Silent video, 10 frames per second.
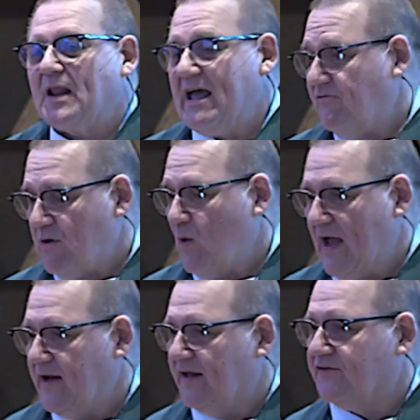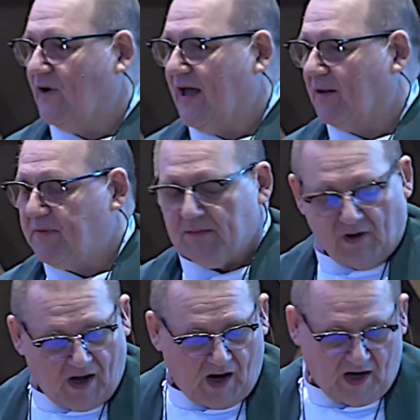Everywhere in Israel,
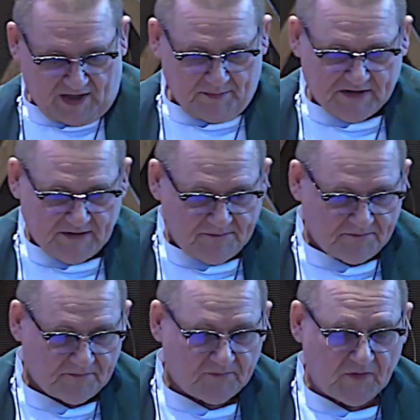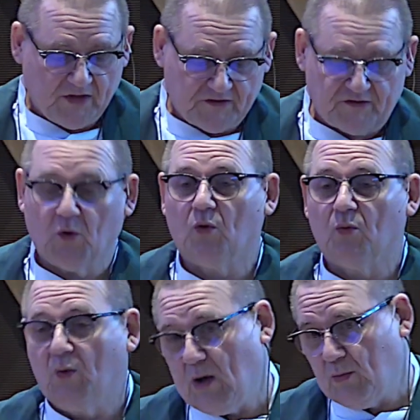people are armed, and so
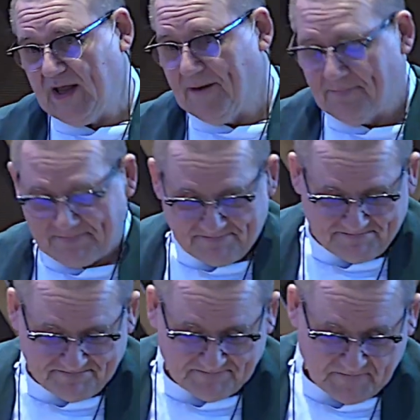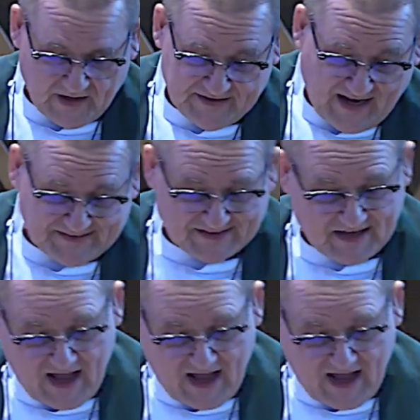were we. A dozen